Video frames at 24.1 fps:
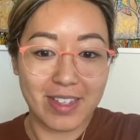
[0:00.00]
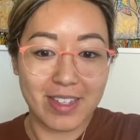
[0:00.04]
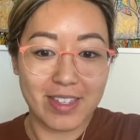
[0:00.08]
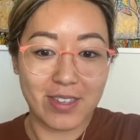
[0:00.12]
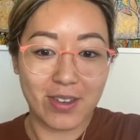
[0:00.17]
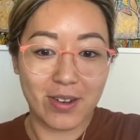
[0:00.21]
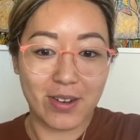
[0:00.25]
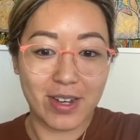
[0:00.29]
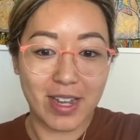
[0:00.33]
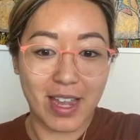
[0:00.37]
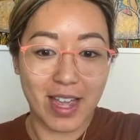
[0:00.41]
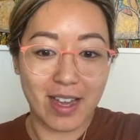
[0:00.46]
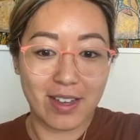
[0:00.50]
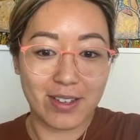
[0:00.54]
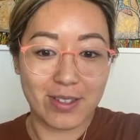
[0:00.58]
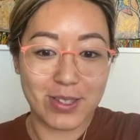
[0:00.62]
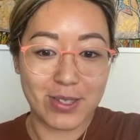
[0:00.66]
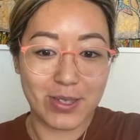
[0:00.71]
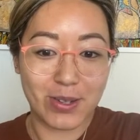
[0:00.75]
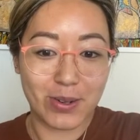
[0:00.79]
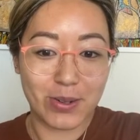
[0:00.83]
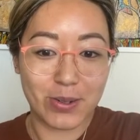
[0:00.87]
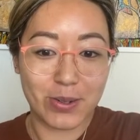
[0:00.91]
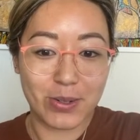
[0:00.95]
SoCal
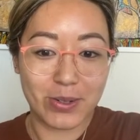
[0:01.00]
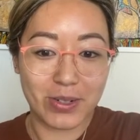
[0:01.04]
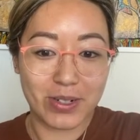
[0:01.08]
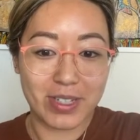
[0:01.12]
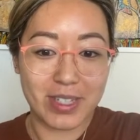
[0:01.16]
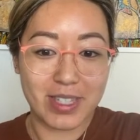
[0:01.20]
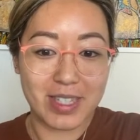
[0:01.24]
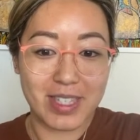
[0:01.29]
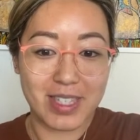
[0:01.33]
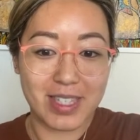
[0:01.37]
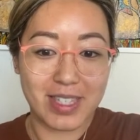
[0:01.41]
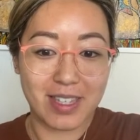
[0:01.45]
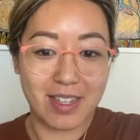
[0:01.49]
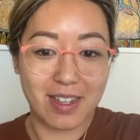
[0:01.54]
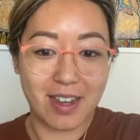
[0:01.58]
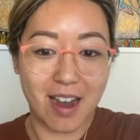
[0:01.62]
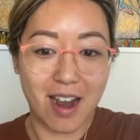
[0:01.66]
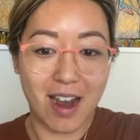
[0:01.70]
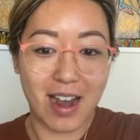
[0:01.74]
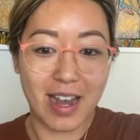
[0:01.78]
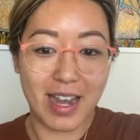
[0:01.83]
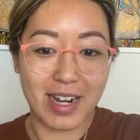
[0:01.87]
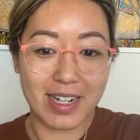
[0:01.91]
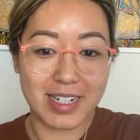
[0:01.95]
So Goods,
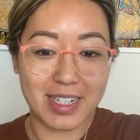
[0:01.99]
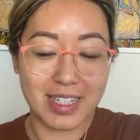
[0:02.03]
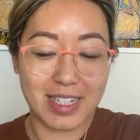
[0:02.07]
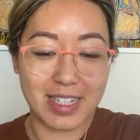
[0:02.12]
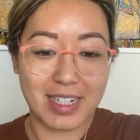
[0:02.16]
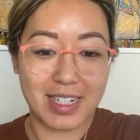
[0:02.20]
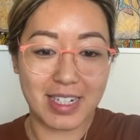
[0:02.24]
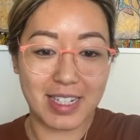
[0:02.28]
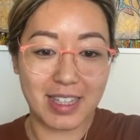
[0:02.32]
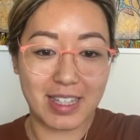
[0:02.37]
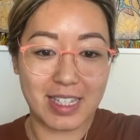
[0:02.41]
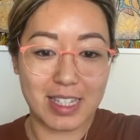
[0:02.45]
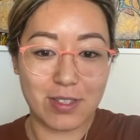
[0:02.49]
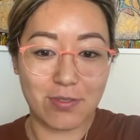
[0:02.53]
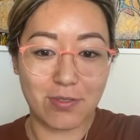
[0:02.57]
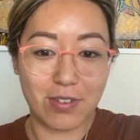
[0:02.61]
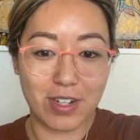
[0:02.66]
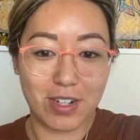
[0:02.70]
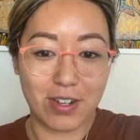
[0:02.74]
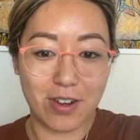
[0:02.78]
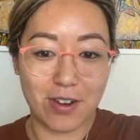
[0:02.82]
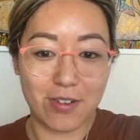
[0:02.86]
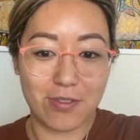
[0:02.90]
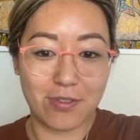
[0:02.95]
I actually did this
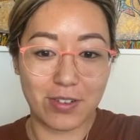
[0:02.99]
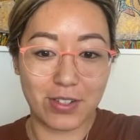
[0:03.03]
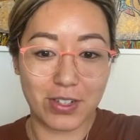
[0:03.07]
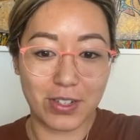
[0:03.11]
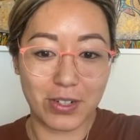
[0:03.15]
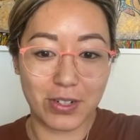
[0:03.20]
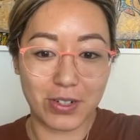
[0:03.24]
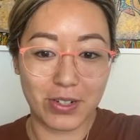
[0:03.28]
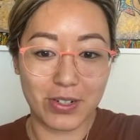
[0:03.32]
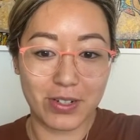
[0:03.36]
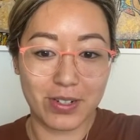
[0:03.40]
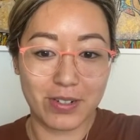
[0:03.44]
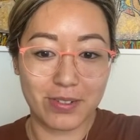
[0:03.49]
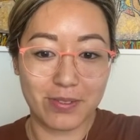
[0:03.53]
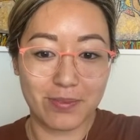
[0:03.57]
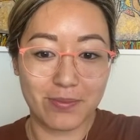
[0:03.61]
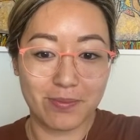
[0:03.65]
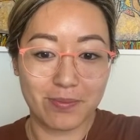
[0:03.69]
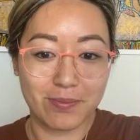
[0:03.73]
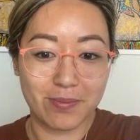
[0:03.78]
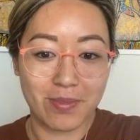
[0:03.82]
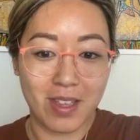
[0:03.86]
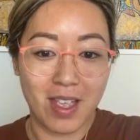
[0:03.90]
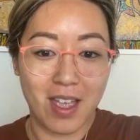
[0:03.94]
video for you.
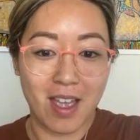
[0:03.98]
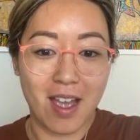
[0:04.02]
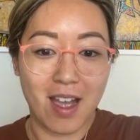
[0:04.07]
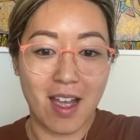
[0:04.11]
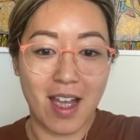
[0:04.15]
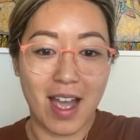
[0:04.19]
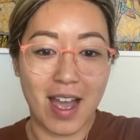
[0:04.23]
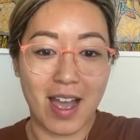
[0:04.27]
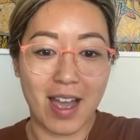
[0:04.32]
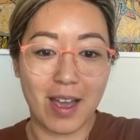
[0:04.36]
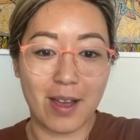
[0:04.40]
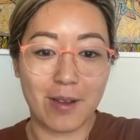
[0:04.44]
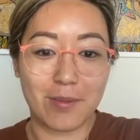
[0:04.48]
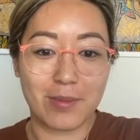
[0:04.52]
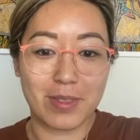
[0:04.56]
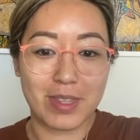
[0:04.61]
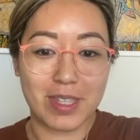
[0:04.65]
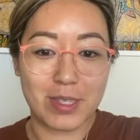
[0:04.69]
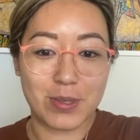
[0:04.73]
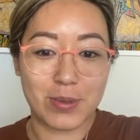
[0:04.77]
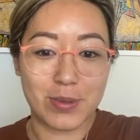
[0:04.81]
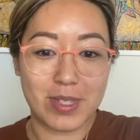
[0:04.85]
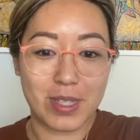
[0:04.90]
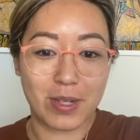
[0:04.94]

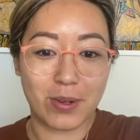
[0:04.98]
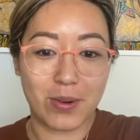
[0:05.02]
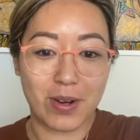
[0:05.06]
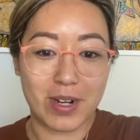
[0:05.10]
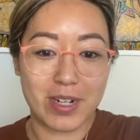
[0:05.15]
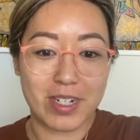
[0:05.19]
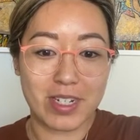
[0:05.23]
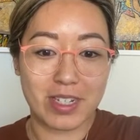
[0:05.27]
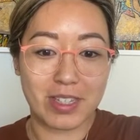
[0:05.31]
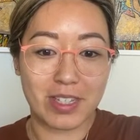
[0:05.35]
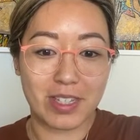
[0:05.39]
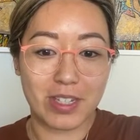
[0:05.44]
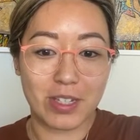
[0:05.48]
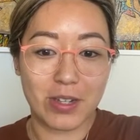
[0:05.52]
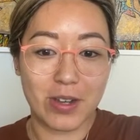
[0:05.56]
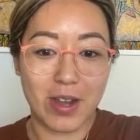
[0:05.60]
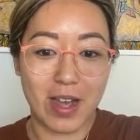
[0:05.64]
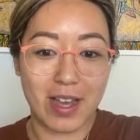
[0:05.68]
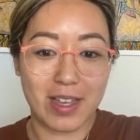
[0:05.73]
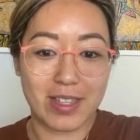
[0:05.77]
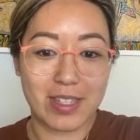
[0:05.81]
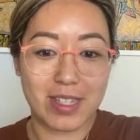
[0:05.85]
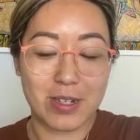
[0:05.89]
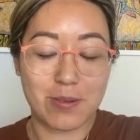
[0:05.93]
This was a question that you
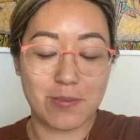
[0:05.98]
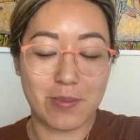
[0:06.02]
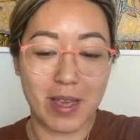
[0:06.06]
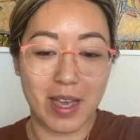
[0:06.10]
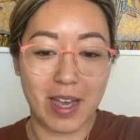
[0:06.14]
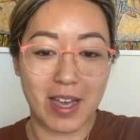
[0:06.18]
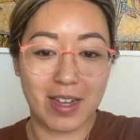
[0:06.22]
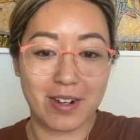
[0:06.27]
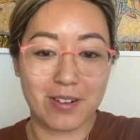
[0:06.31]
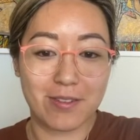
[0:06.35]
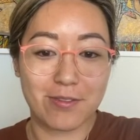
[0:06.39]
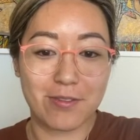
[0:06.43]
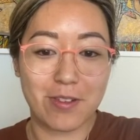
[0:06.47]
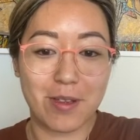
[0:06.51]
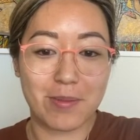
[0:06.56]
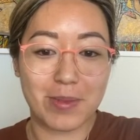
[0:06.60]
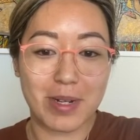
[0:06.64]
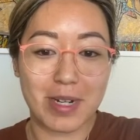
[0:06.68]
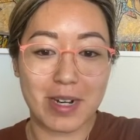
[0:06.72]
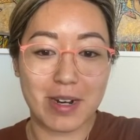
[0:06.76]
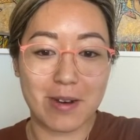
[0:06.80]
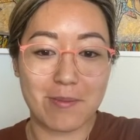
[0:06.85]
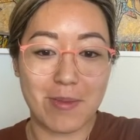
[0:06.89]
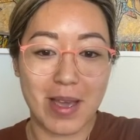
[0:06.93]
asked about
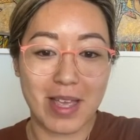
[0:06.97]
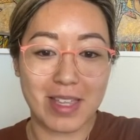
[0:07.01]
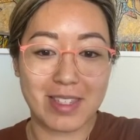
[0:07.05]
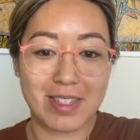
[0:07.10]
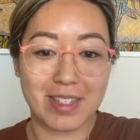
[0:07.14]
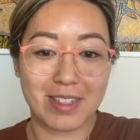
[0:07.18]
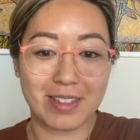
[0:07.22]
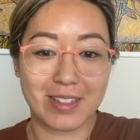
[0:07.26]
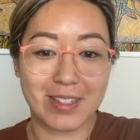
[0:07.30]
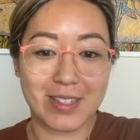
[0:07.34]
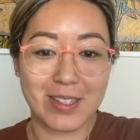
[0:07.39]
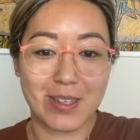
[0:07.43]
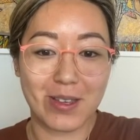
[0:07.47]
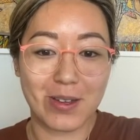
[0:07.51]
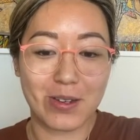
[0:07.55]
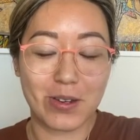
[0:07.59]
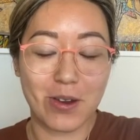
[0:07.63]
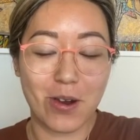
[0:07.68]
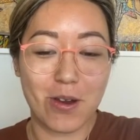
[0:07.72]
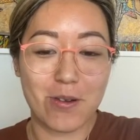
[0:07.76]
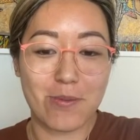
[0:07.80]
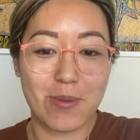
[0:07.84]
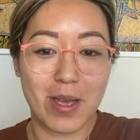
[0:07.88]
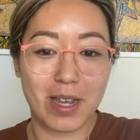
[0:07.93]
feminine and masculine. So
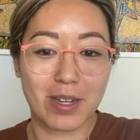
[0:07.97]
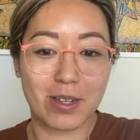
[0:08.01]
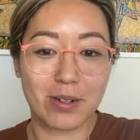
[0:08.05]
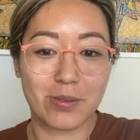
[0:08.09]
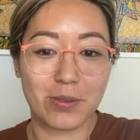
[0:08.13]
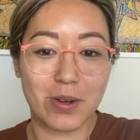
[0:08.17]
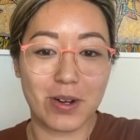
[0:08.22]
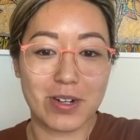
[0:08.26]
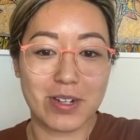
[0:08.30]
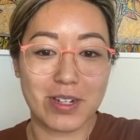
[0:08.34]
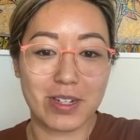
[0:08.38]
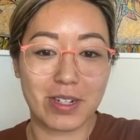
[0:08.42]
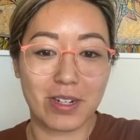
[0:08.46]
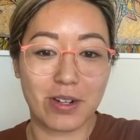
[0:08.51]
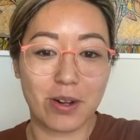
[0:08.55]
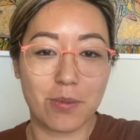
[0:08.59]
go back and watch it.